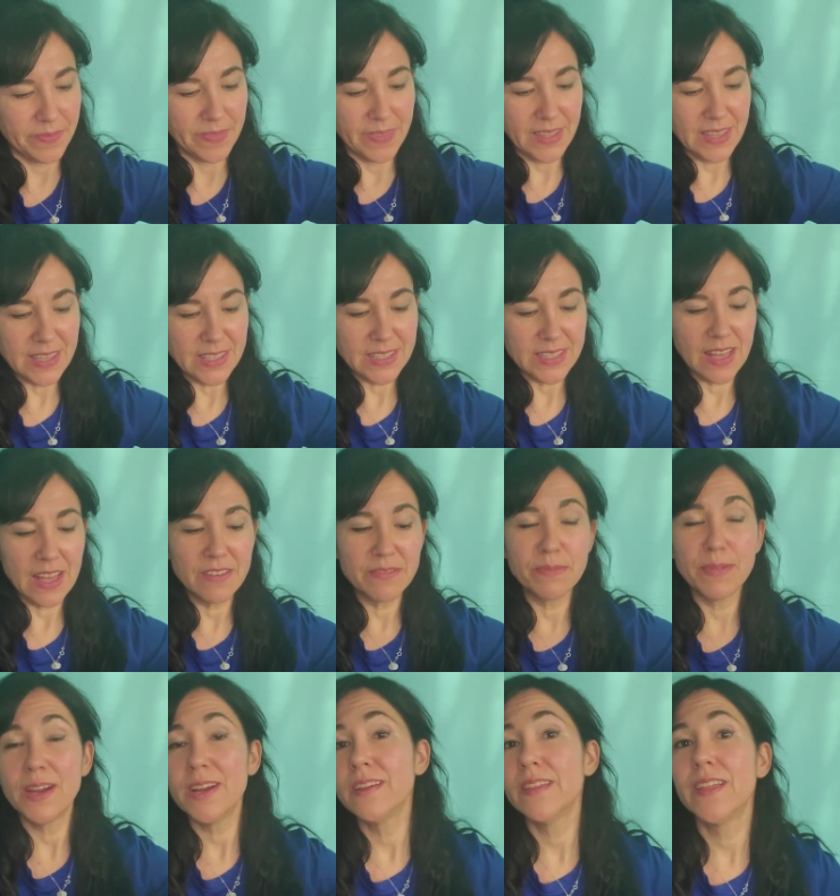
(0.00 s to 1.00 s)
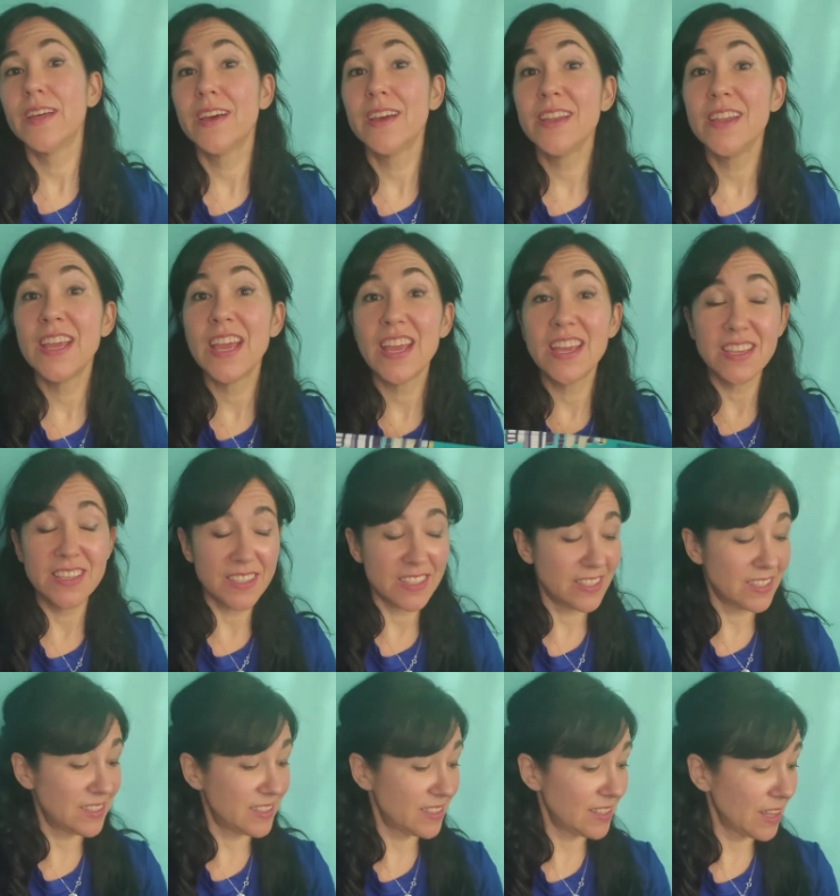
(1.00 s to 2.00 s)
This half marathon
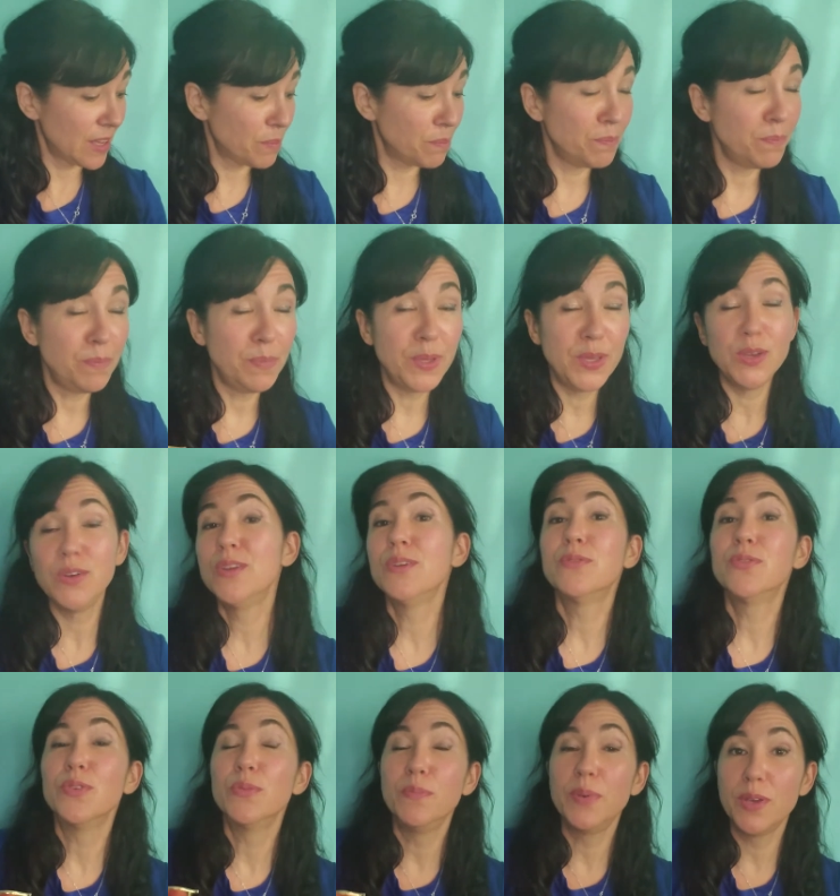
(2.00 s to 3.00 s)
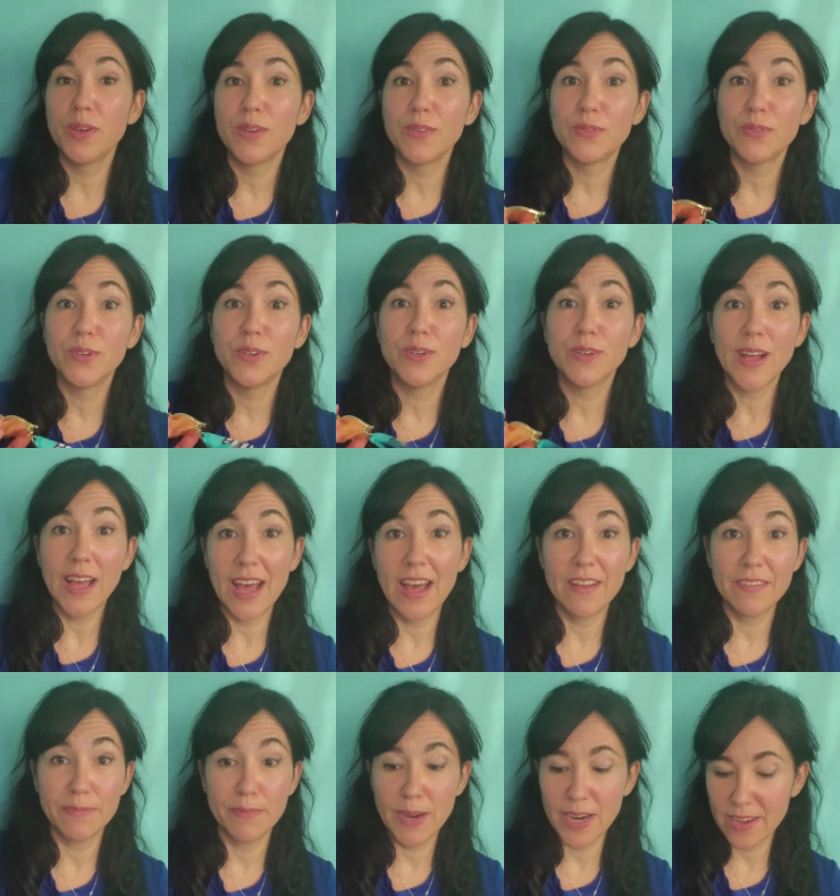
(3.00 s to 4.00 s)
is a beautiful, beautiful
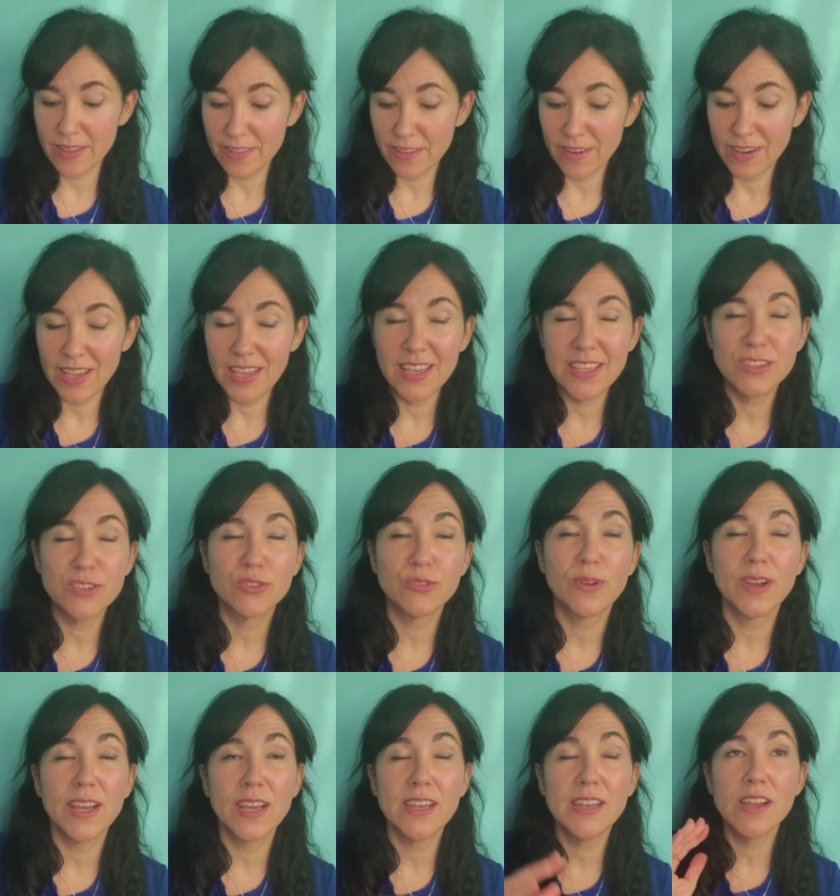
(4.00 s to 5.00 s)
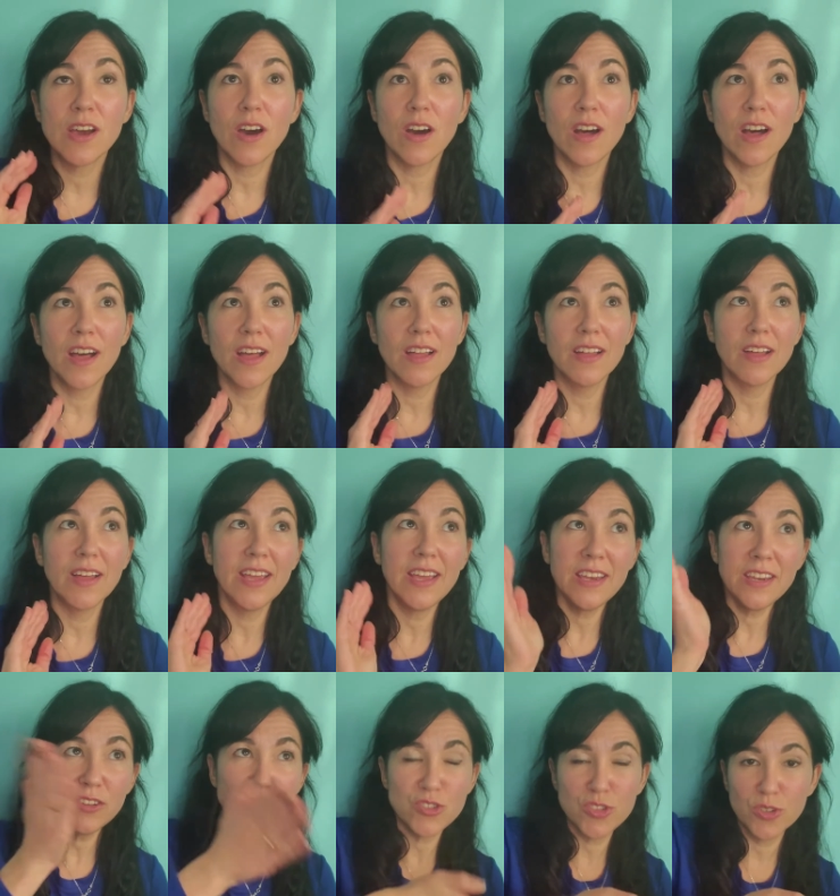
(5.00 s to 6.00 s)
half marathon. It's run
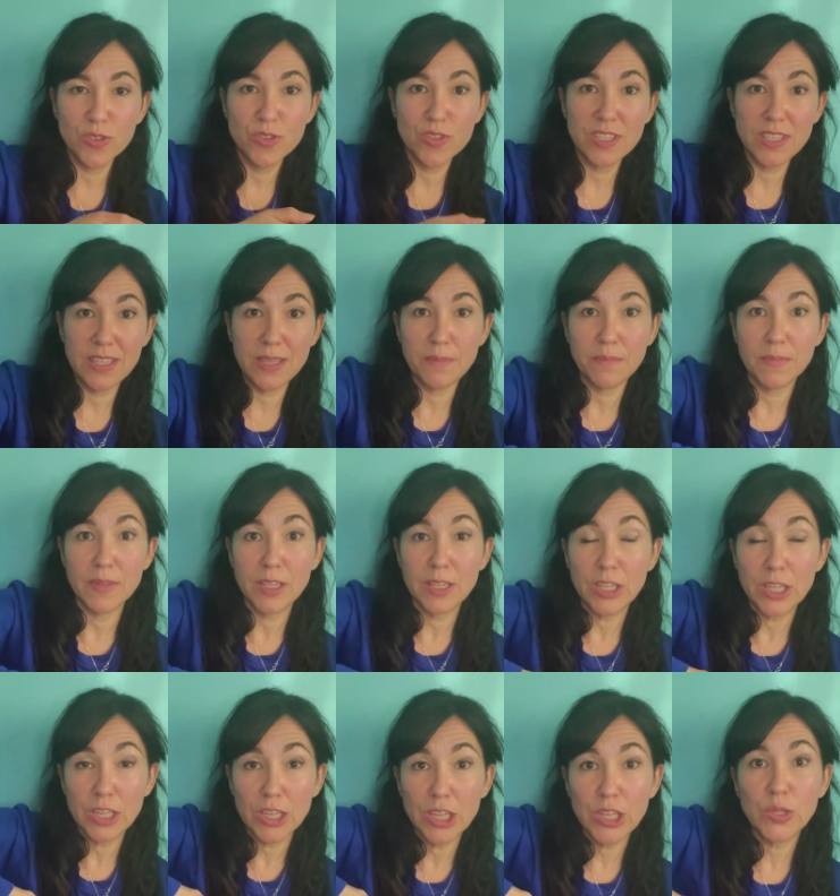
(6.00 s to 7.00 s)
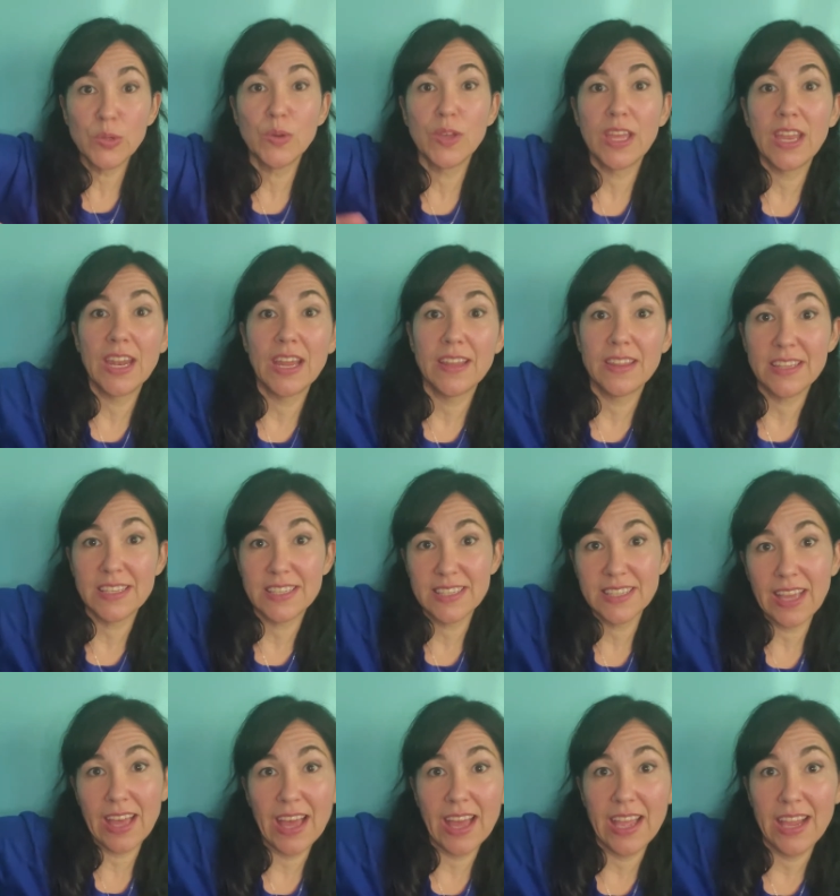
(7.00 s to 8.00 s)
in New Jersey looking at the
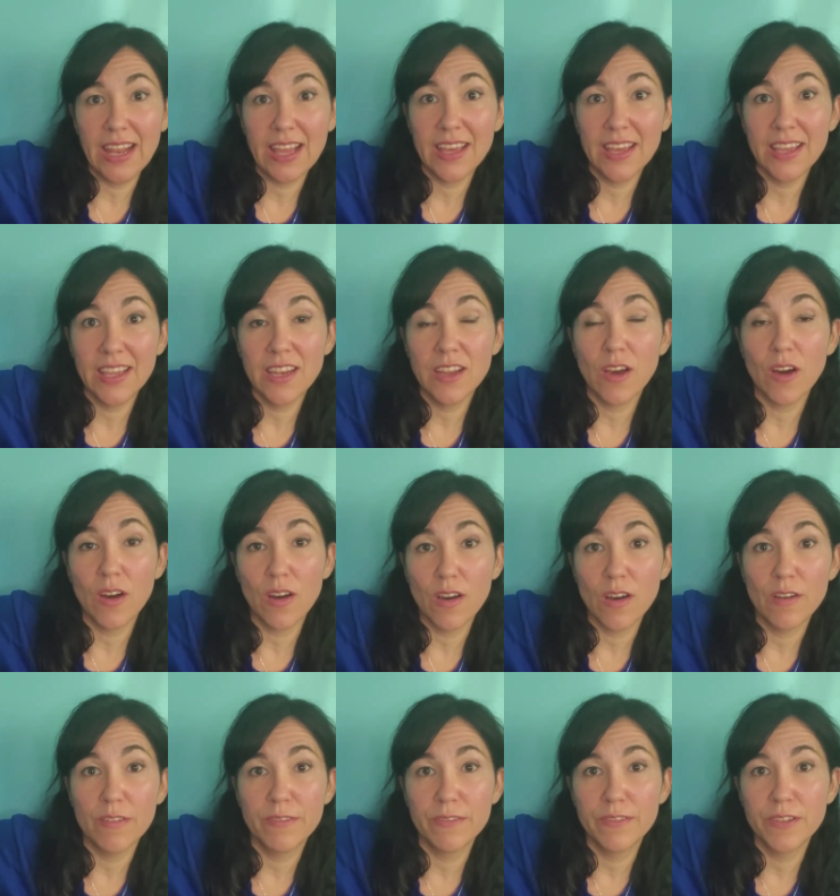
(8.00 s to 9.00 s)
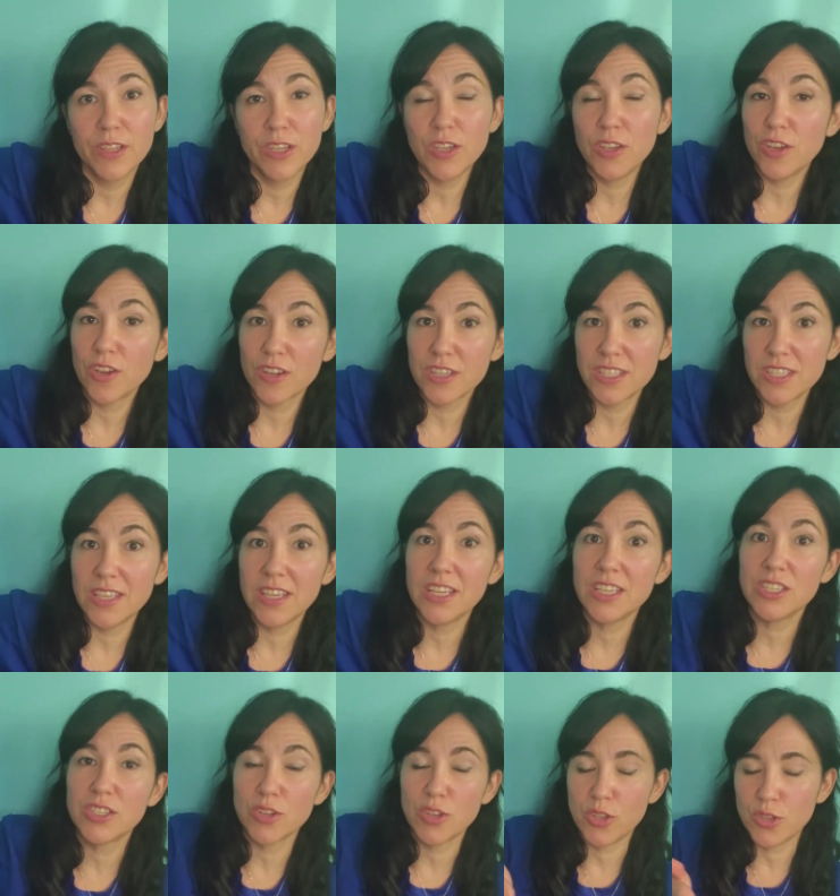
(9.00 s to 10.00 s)
skyline of New York
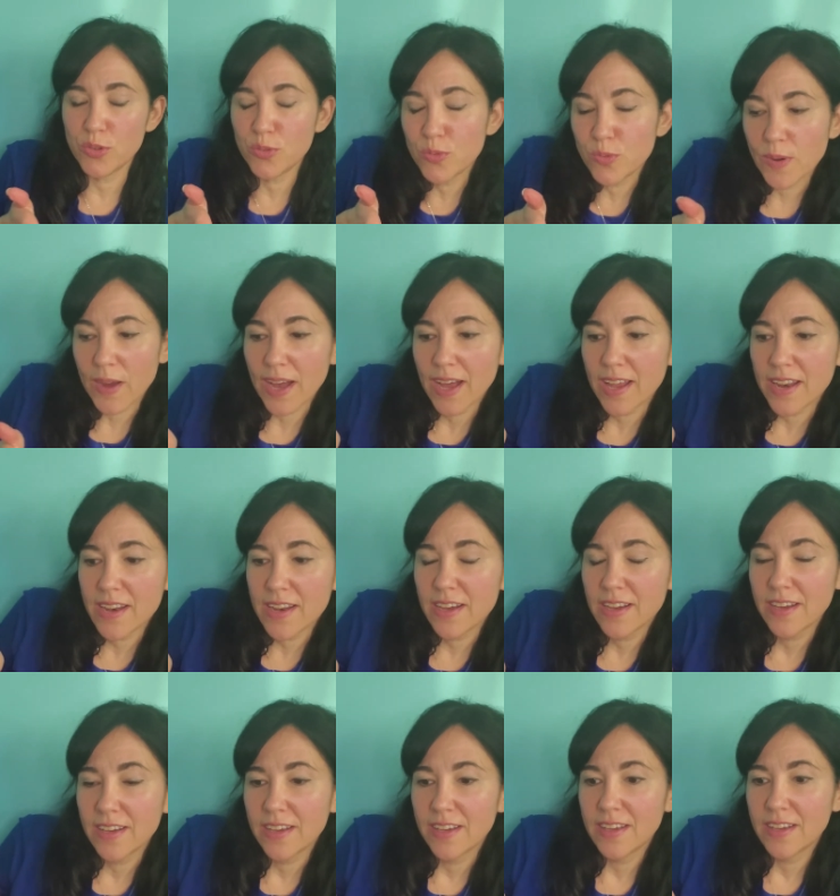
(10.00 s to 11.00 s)
City. So you run,